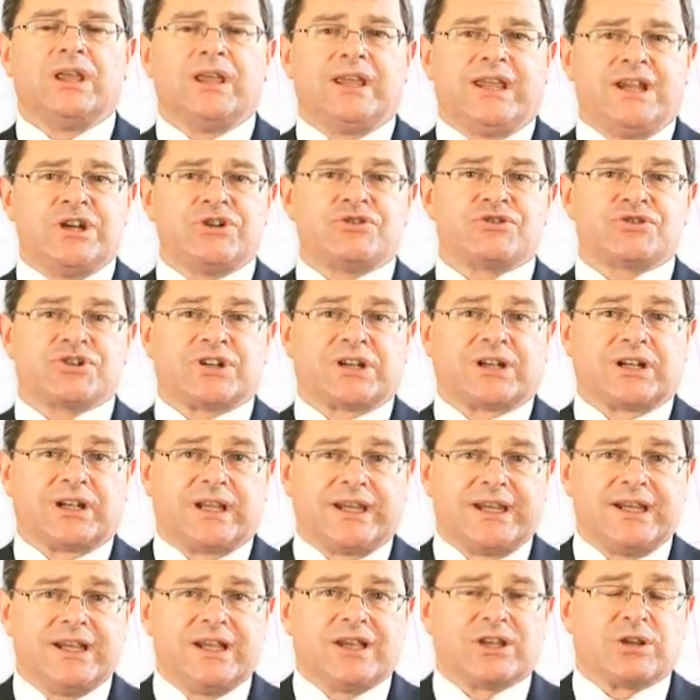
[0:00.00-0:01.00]

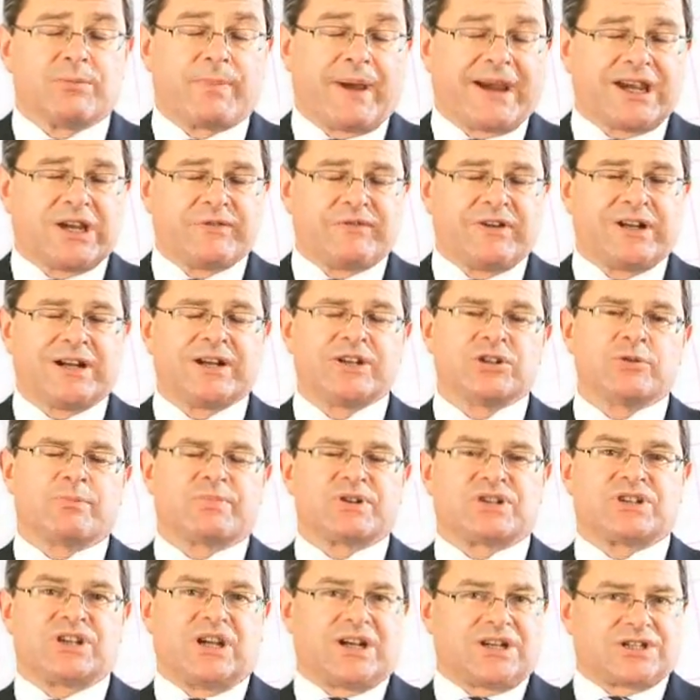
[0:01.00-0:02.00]
Interestingly, the Bank of England are
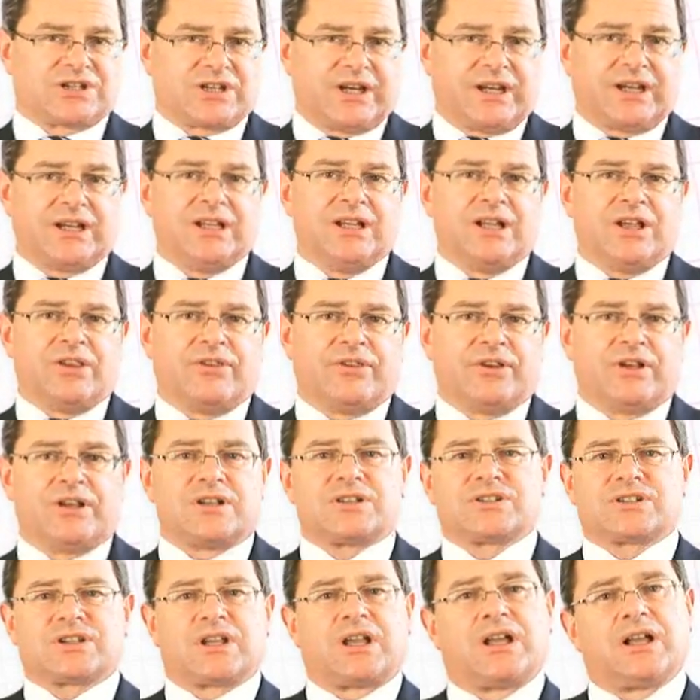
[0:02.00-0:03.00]
predicting
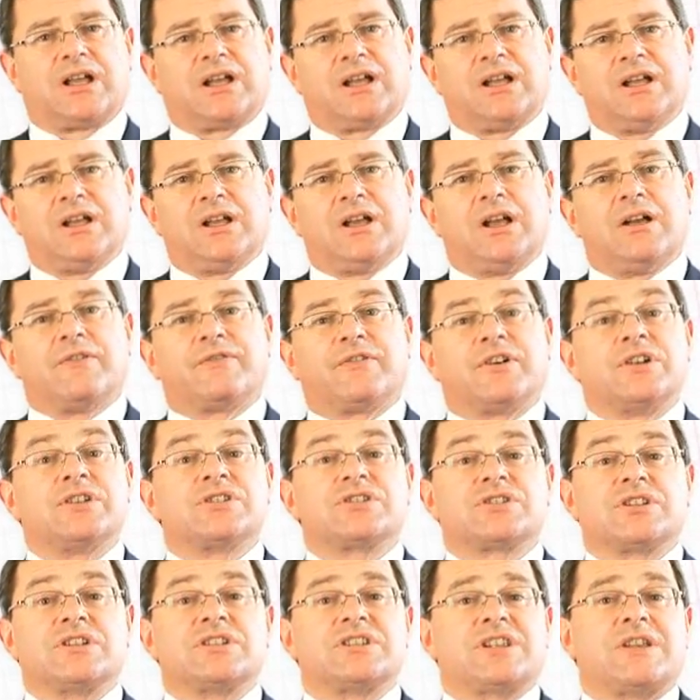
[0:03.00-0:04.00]
that, for
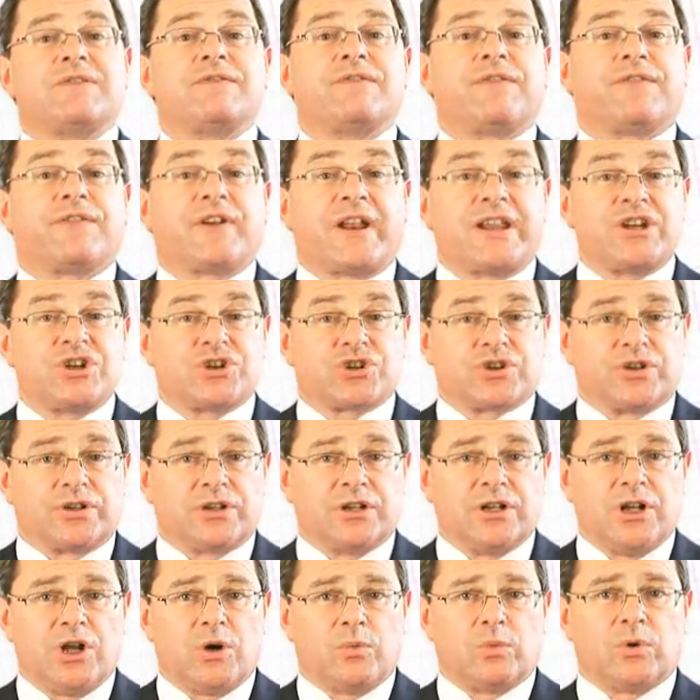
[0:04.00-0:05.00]
instance,
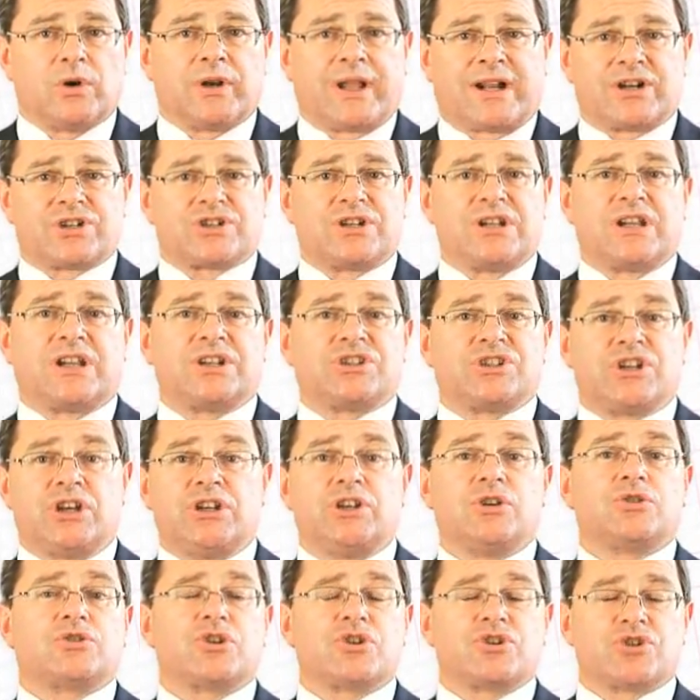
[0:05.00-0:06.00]
inflation will actually
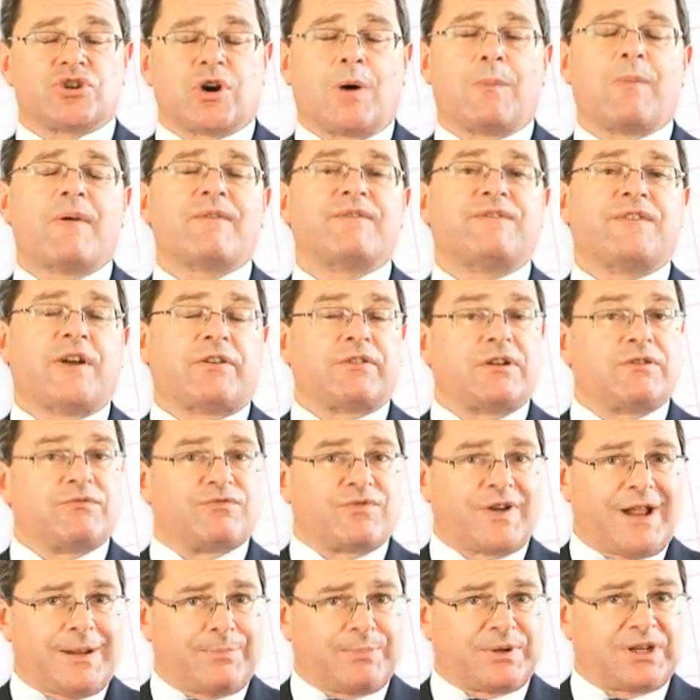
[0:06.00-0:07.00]
continue to drop very
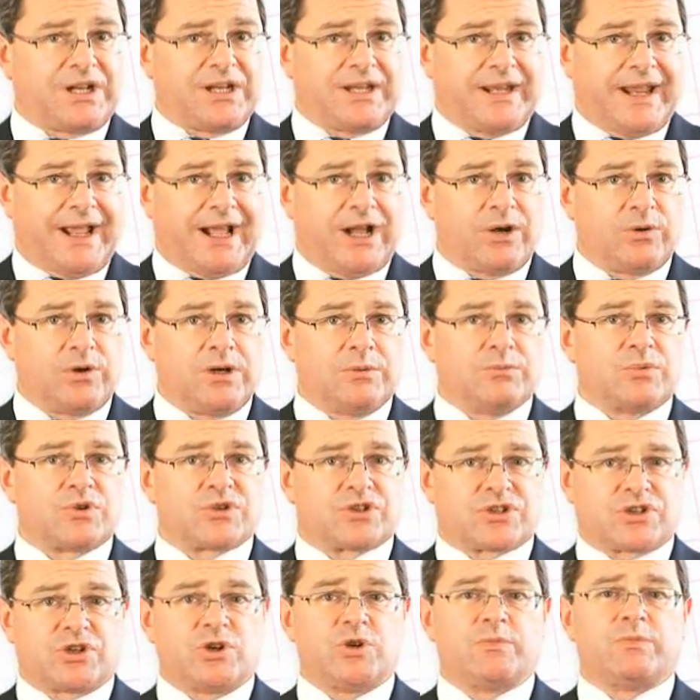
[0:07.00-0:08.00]
rapidly now and will
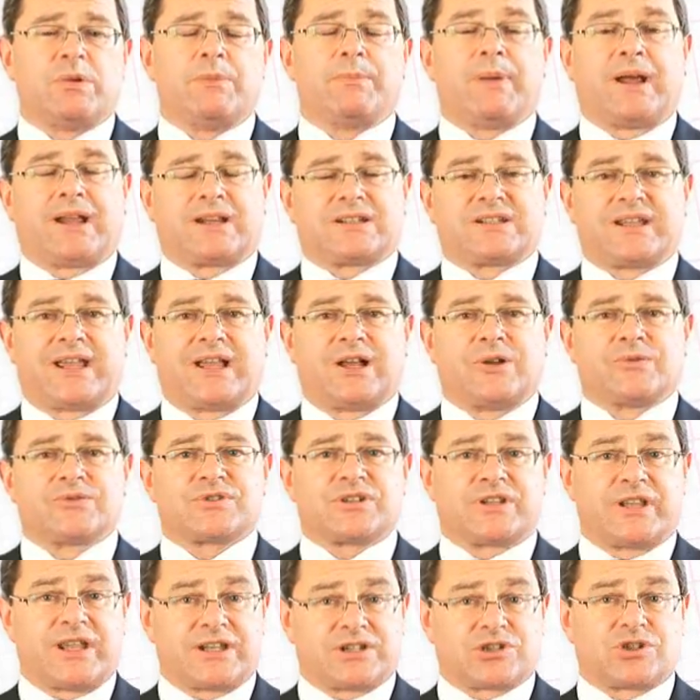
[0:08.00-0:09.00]
soon be back down
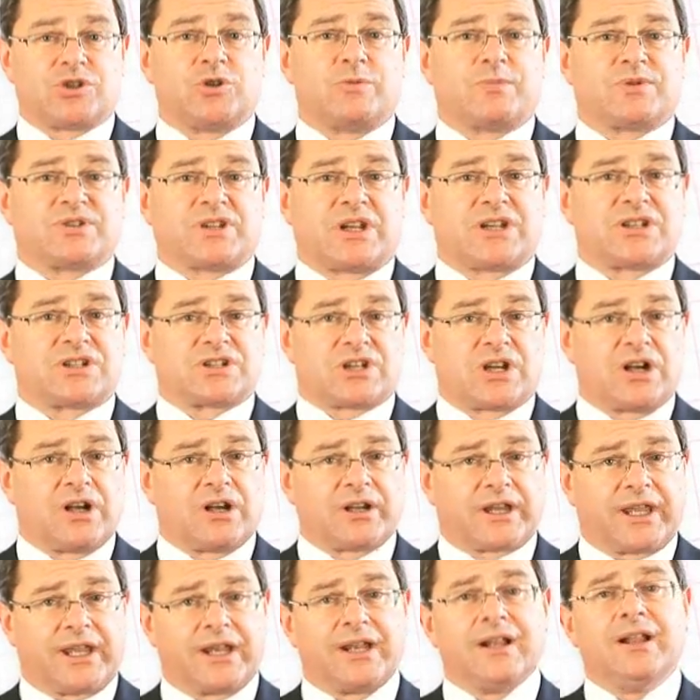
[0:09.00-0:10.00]
to their 2%
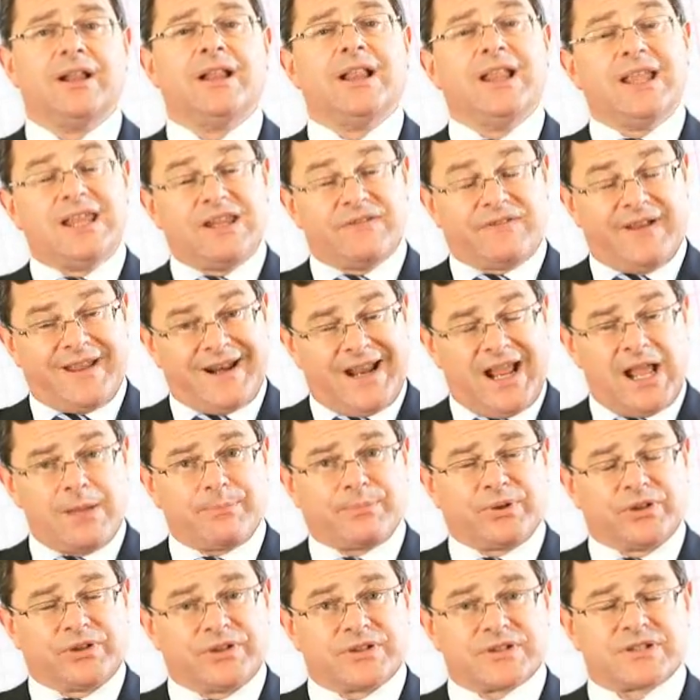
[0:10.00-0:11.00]
target. If that
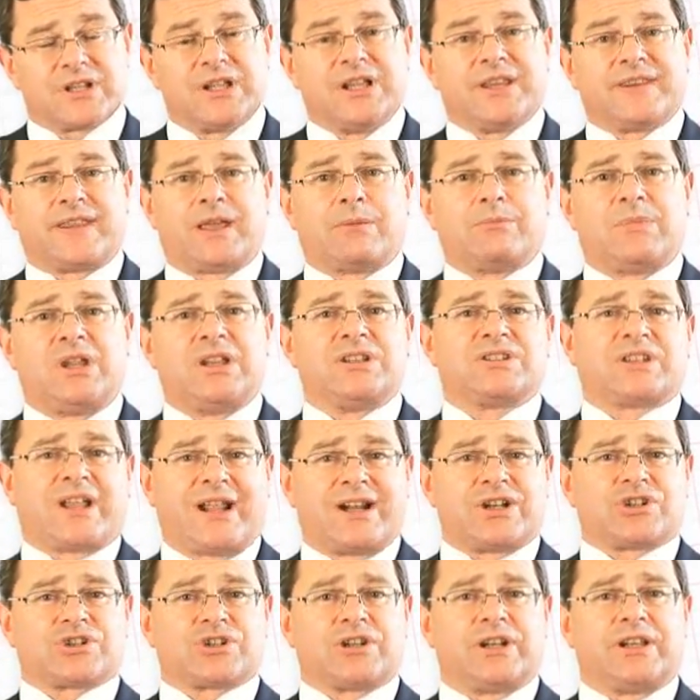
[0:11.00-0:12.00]
happens, that means
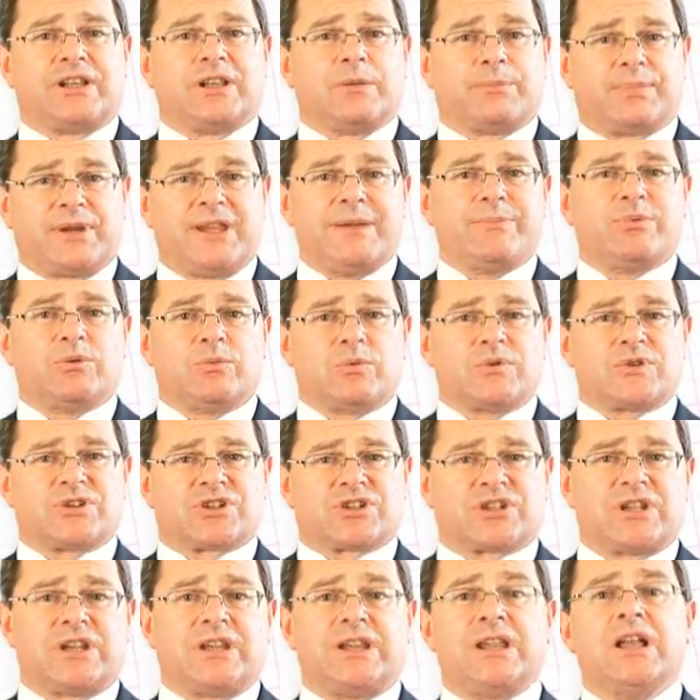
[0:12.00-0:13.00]
actually that people will
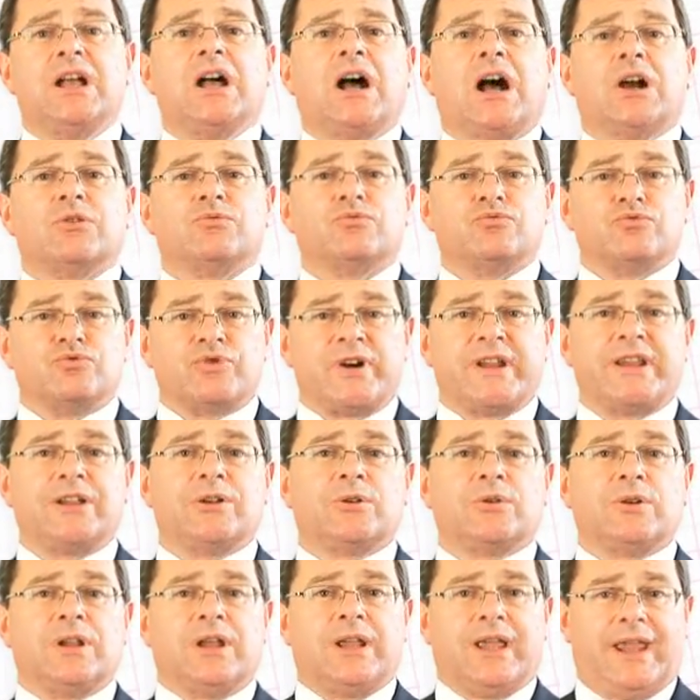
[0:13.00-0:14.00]
see a
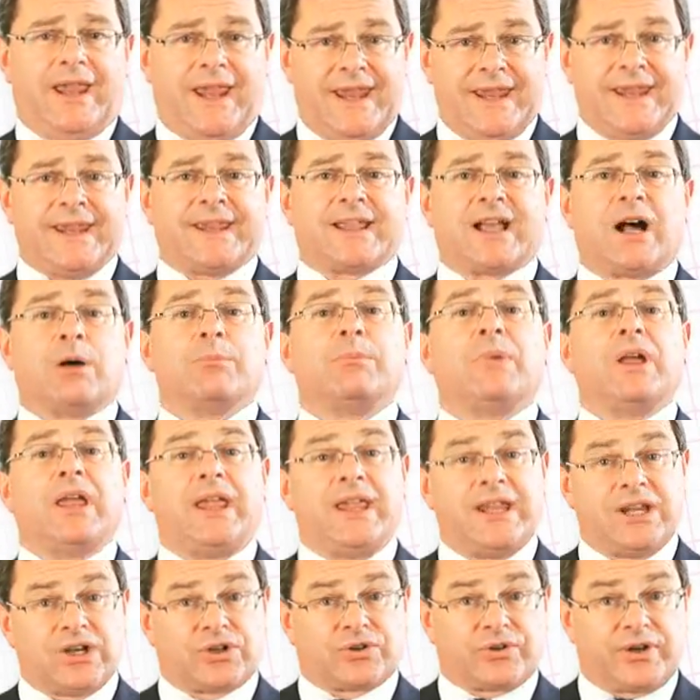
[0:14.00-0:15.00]
real income
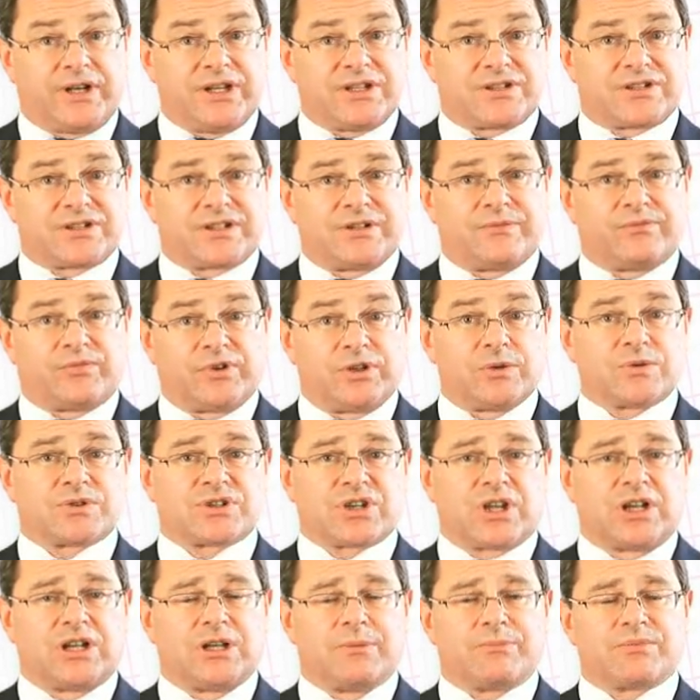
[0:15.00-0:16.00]
increase in real
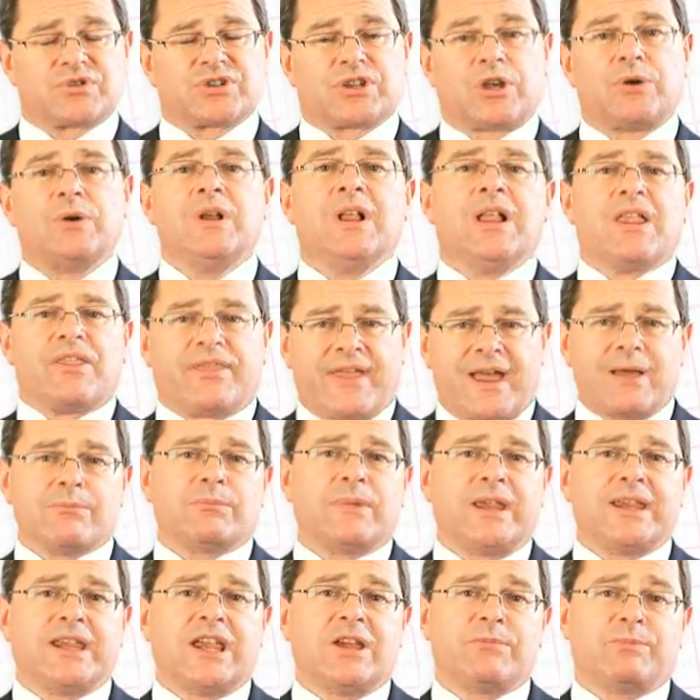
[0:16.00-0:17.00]
terms. So that
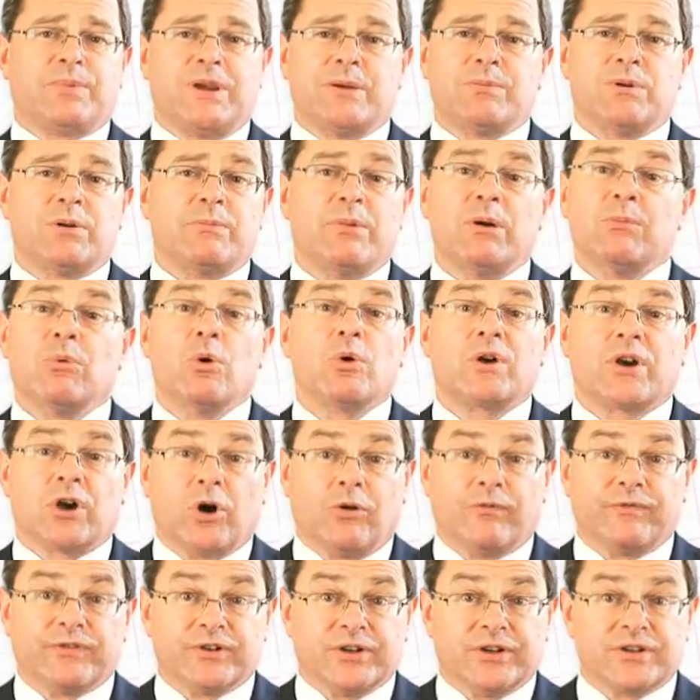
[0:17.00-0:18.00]
may give people a bit more
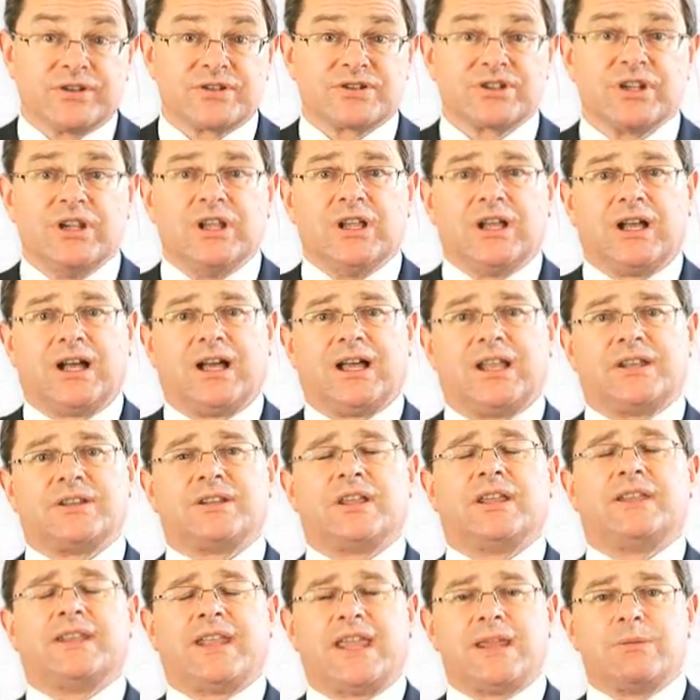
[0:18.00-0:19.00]
confidence and
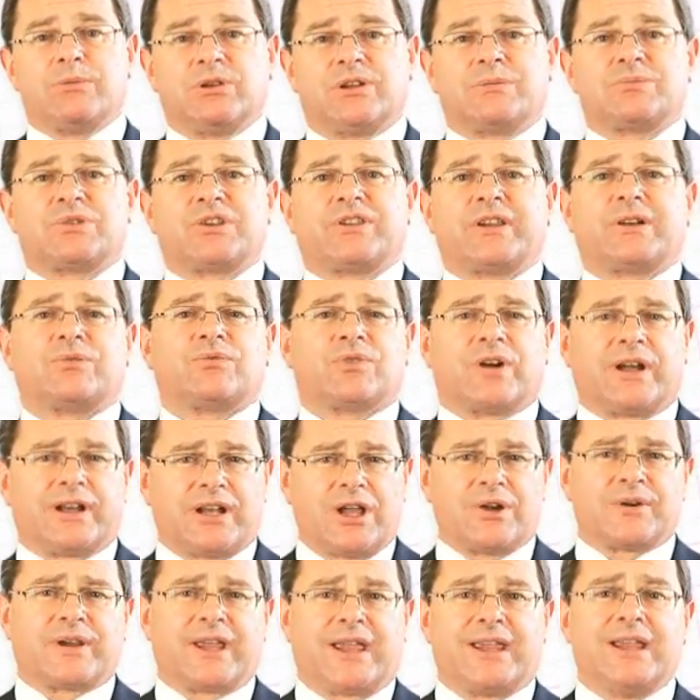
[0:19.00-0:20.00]
enable them to think, right,
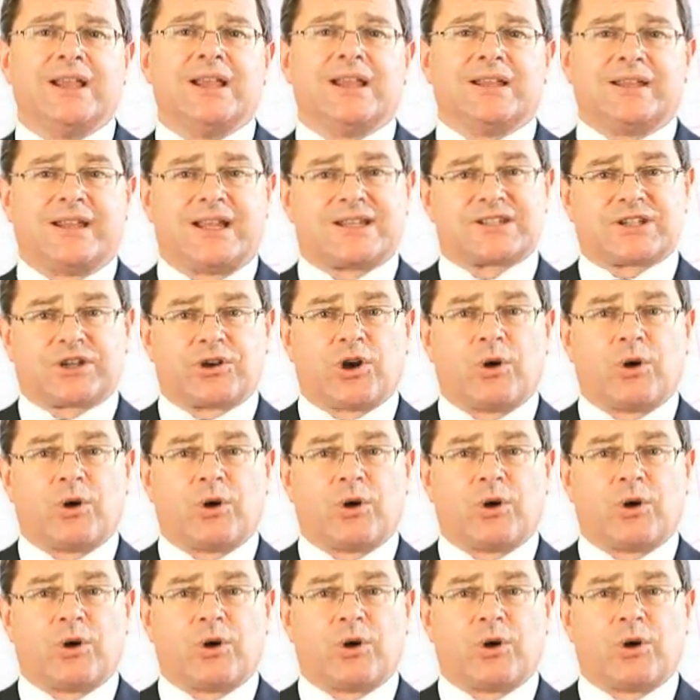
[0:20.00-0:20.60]
OK, let's get